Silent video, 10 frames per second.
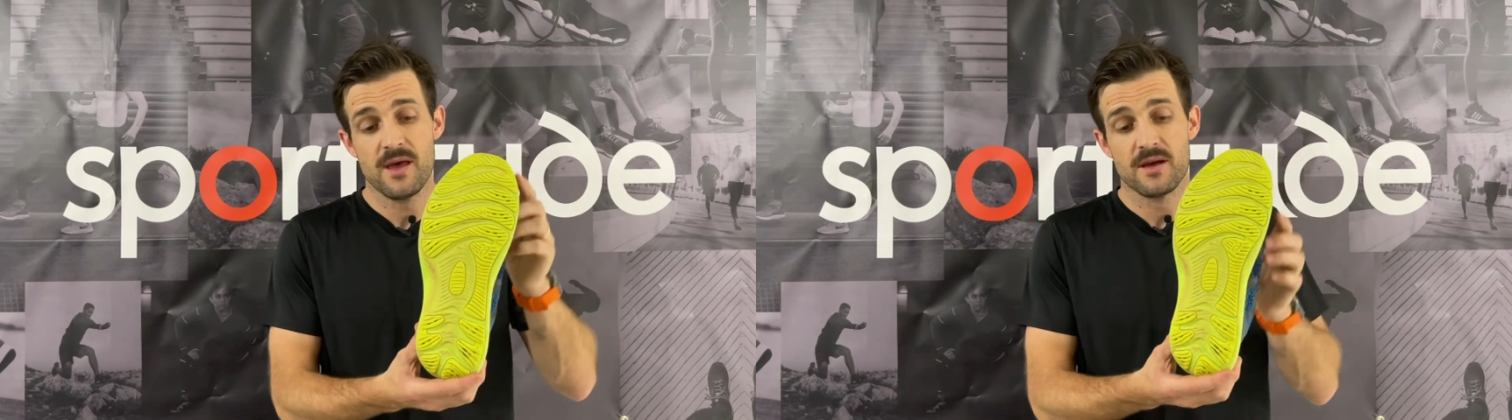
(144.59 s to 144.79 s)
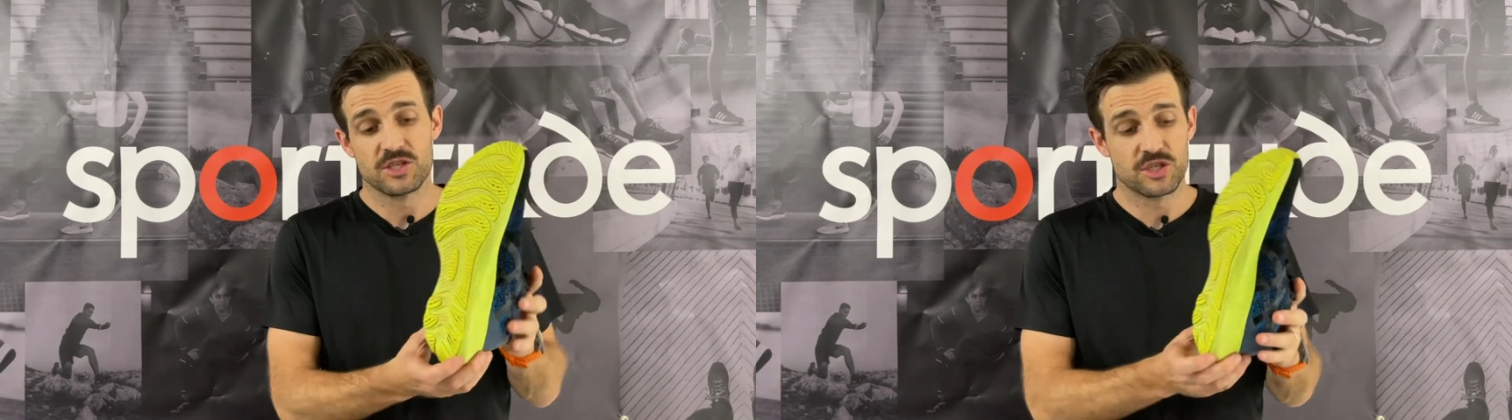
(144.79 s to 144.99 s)

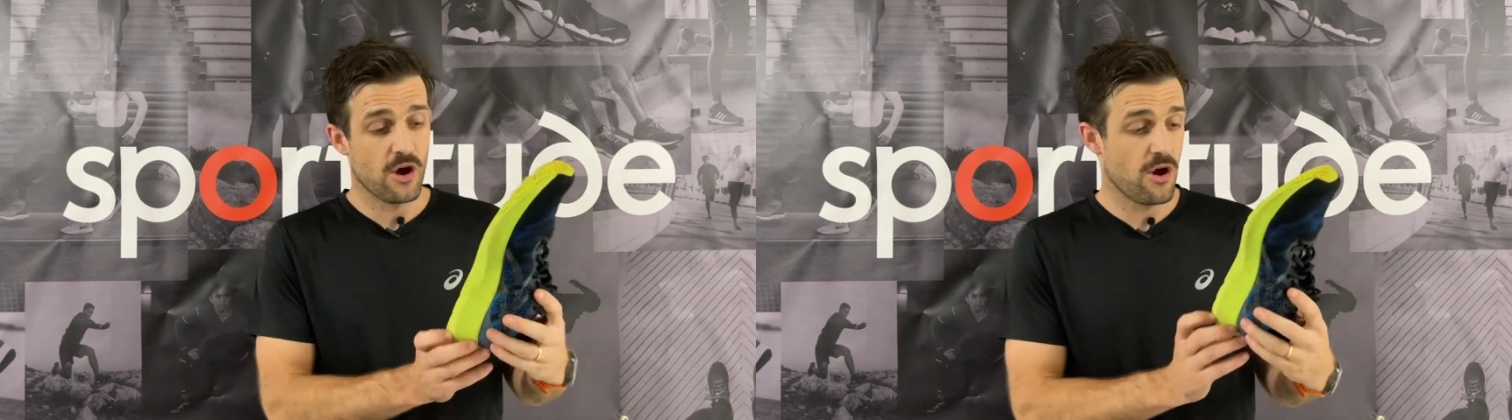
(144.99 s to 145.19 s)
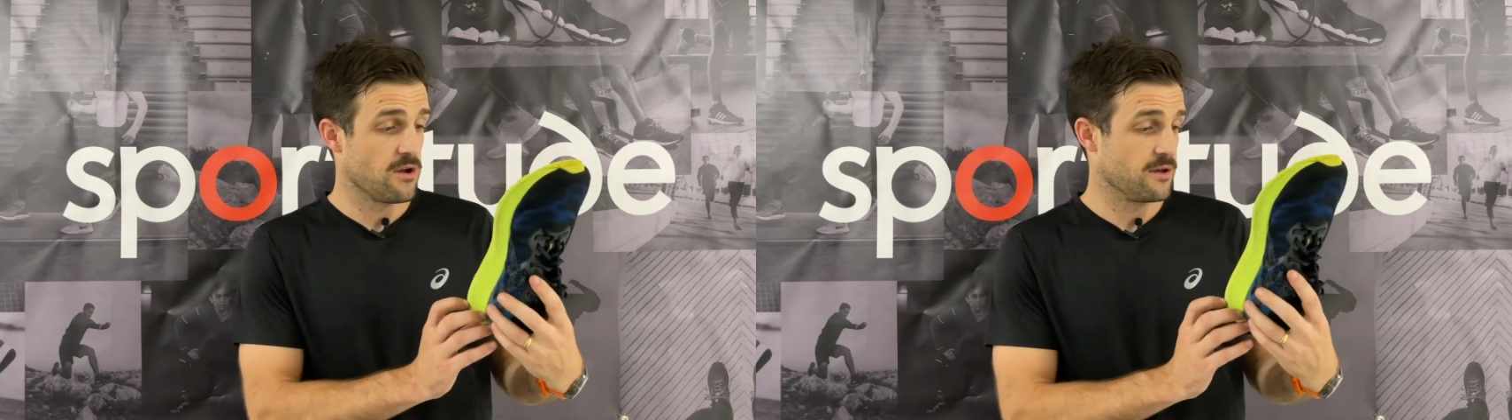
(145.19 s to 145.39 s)

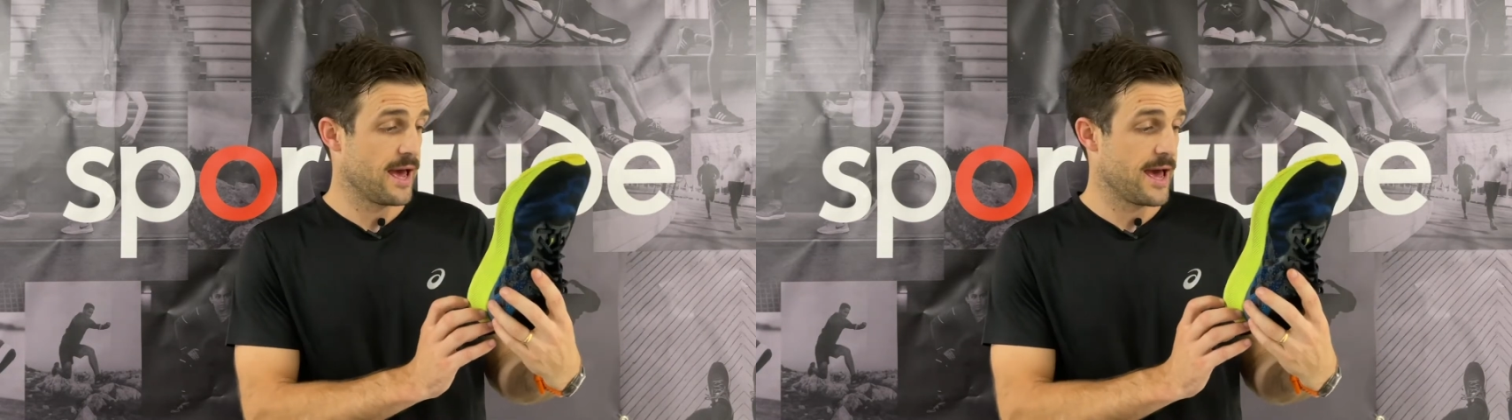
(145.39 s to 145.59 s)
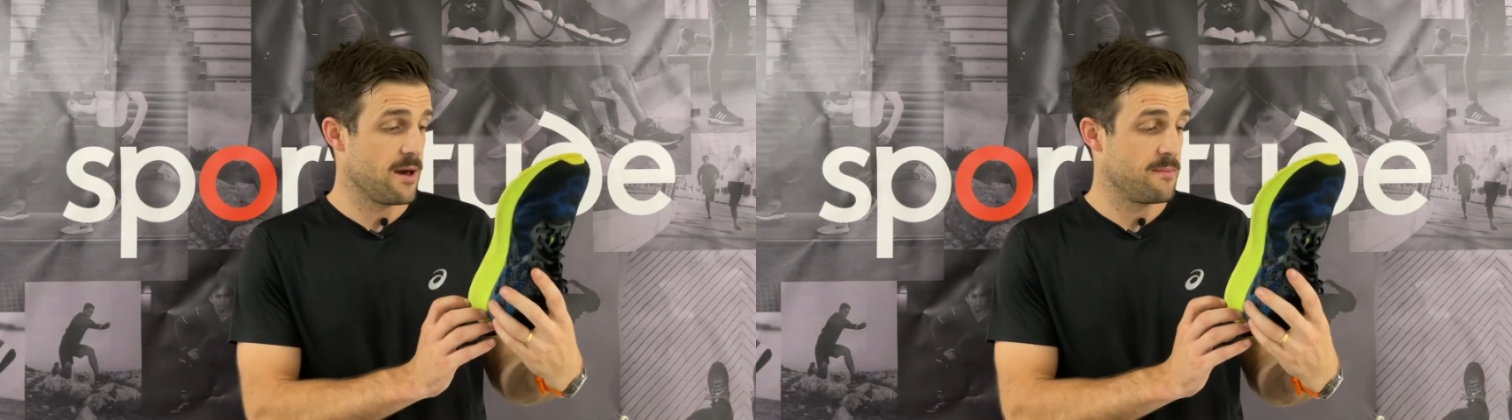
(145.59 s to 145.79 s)
So
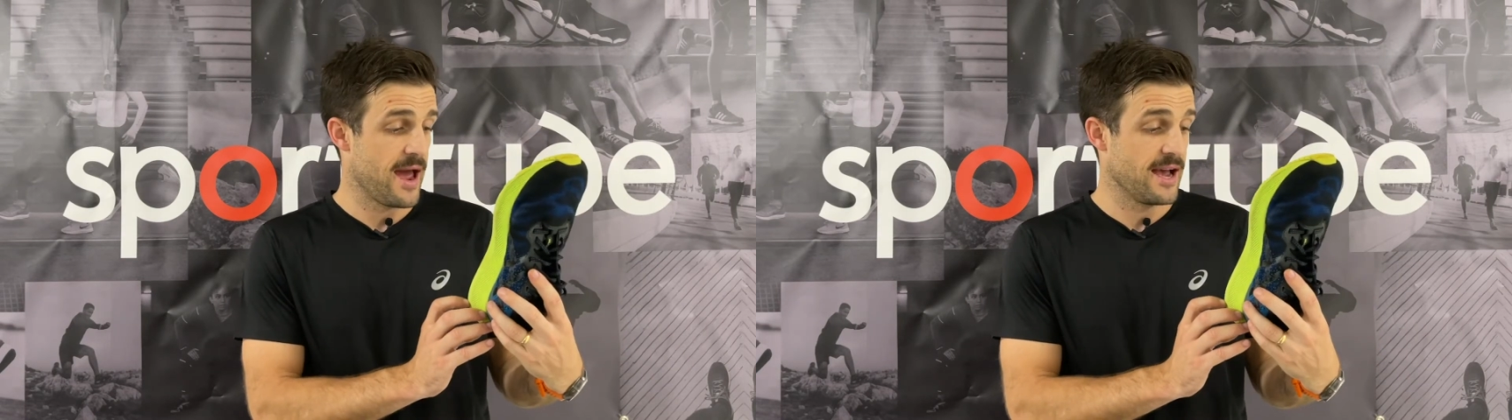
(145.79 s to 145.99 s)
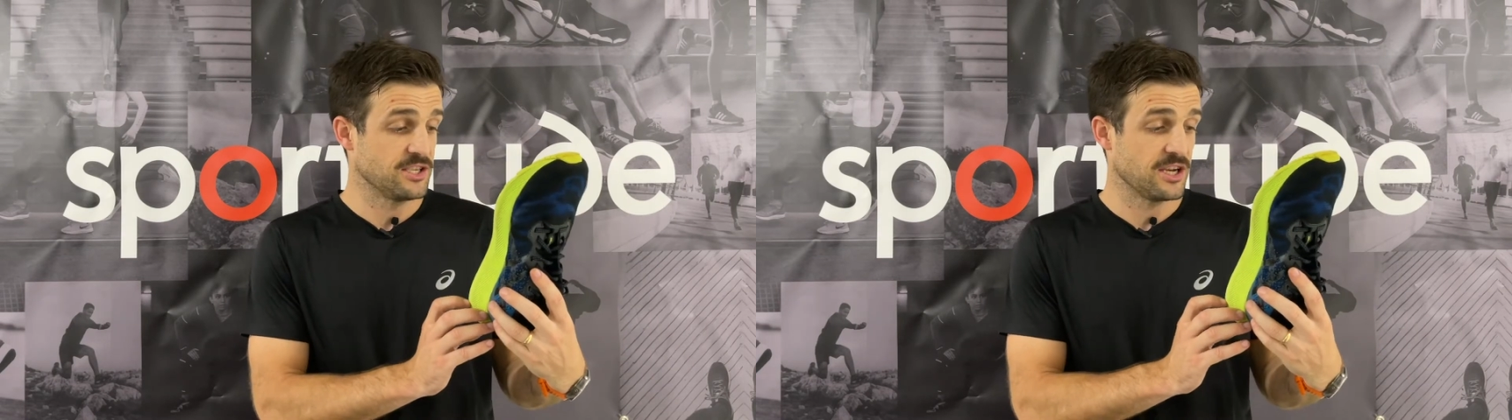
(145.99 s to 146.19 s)

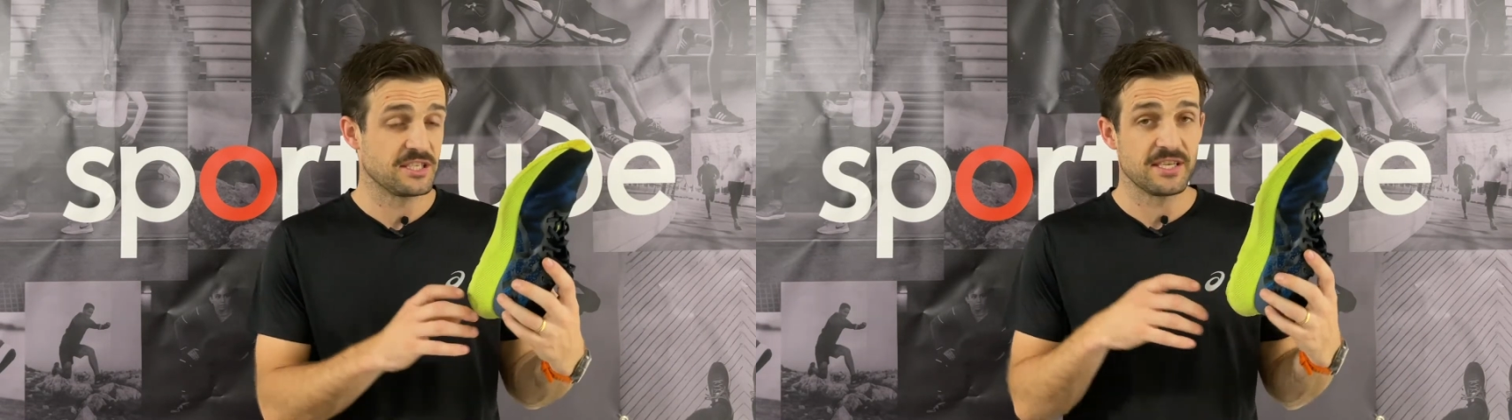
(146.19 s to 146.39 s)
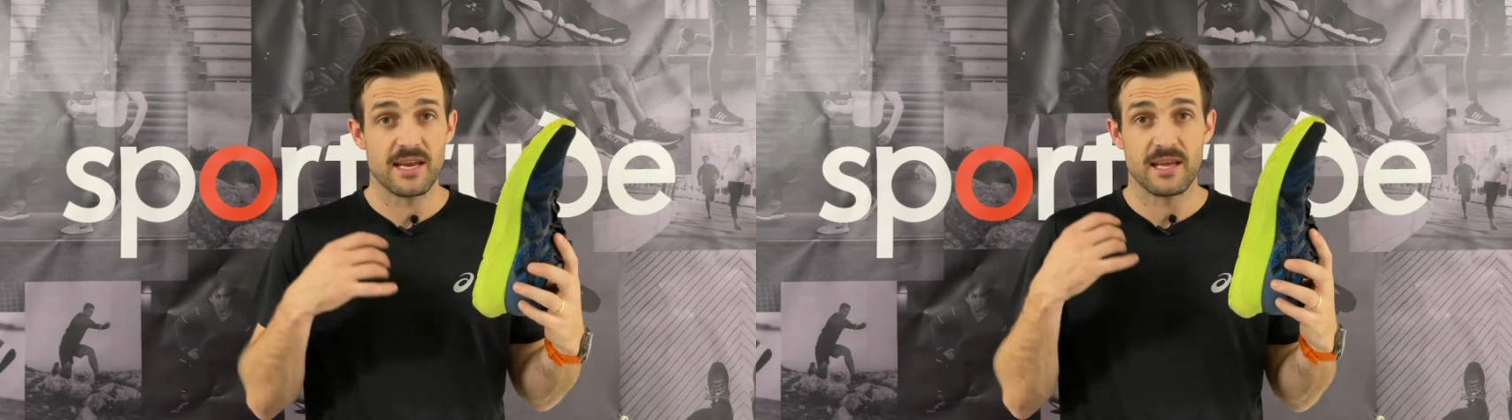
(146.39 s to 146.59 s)
as I
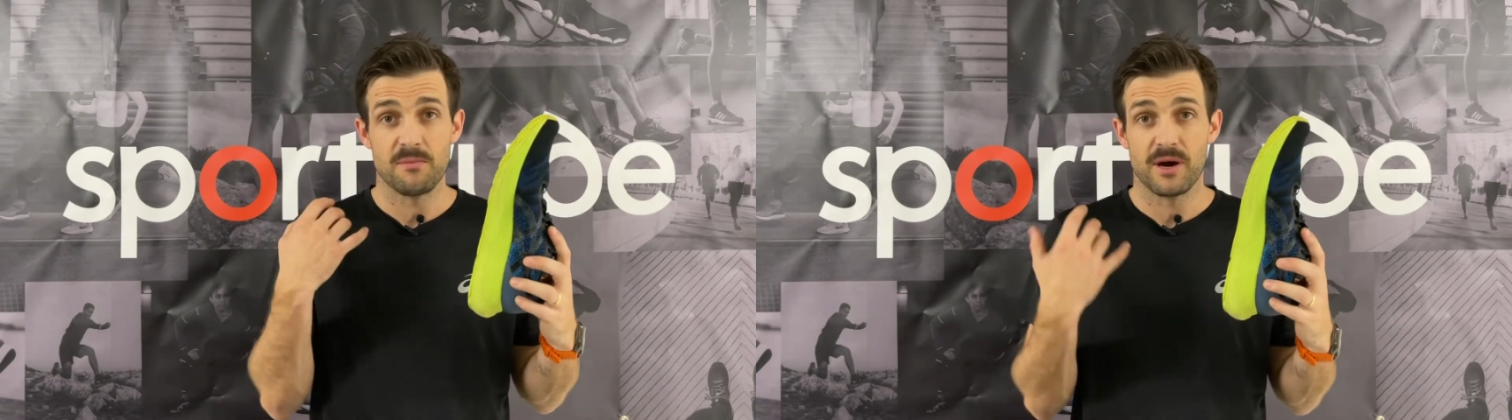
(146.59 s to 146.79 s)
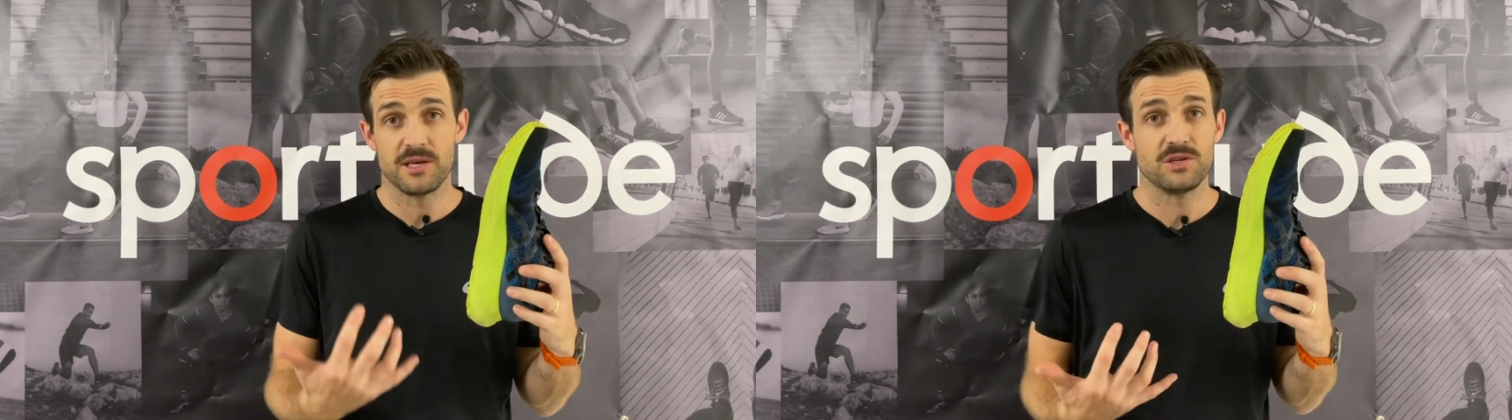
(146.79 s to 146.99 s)
said in
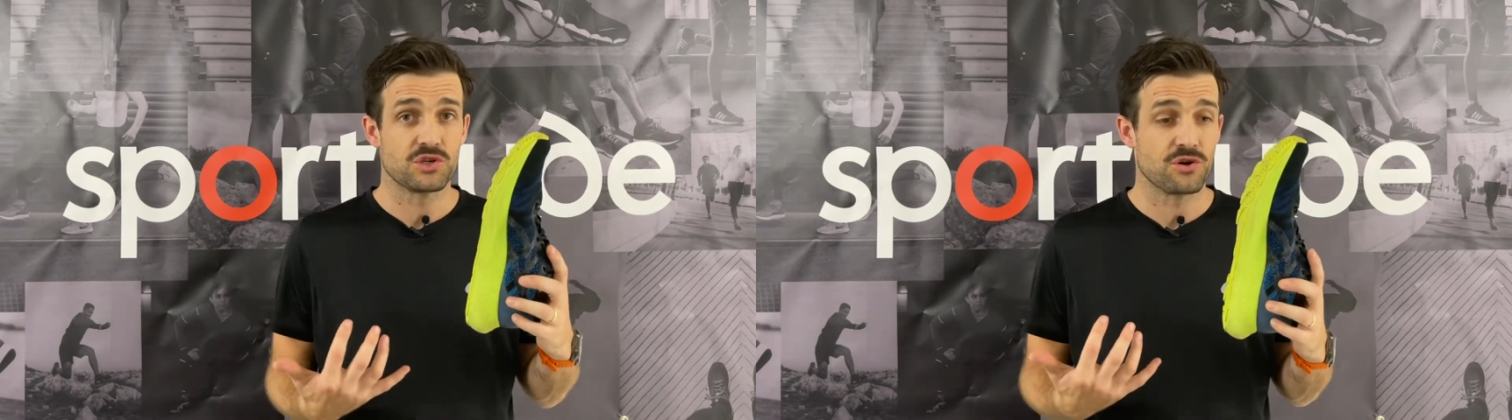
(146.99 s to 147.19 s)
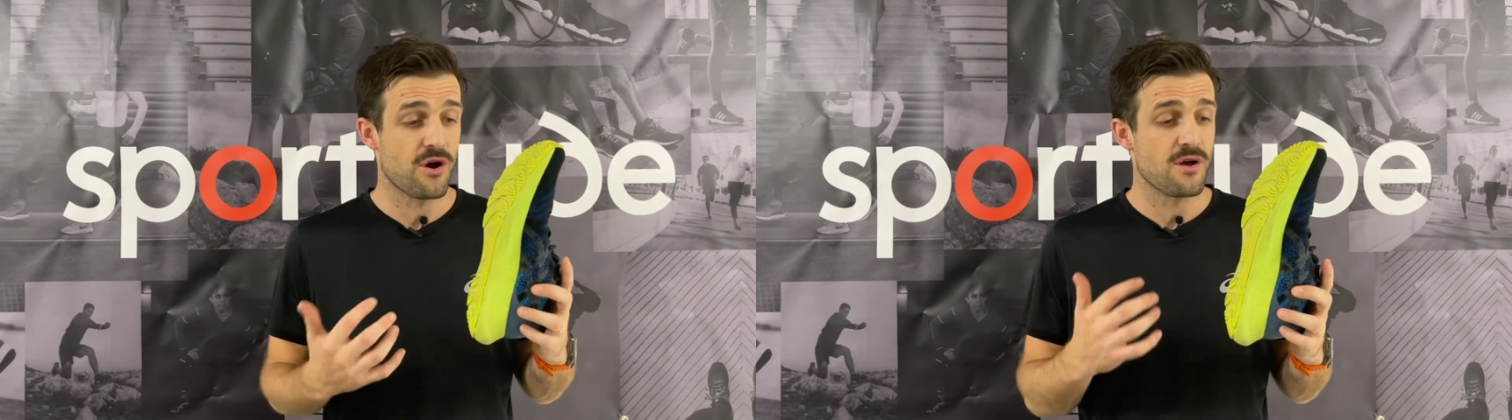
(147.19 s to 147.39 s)
my
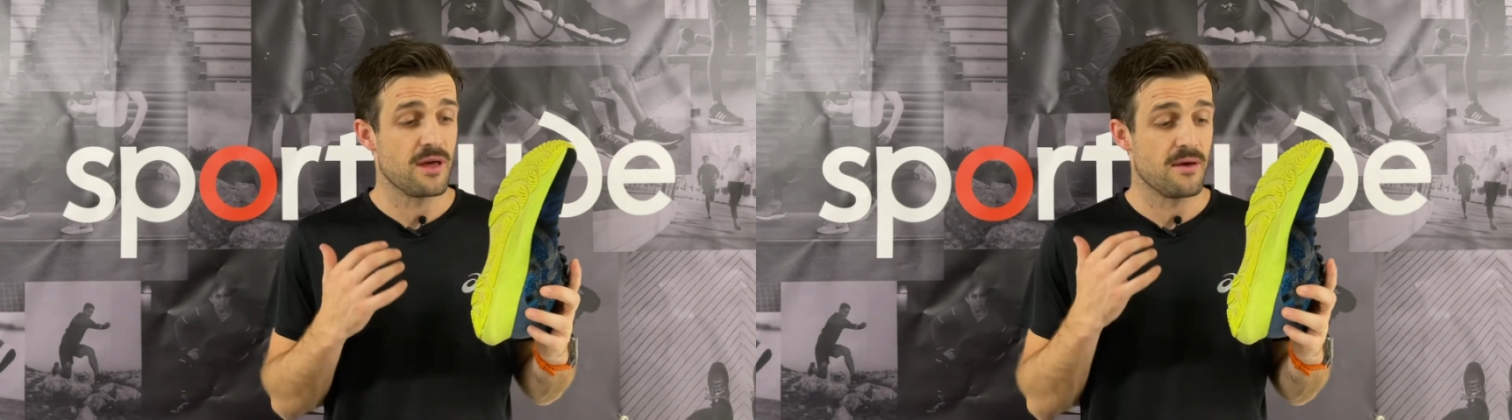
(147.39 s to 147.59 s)
intro,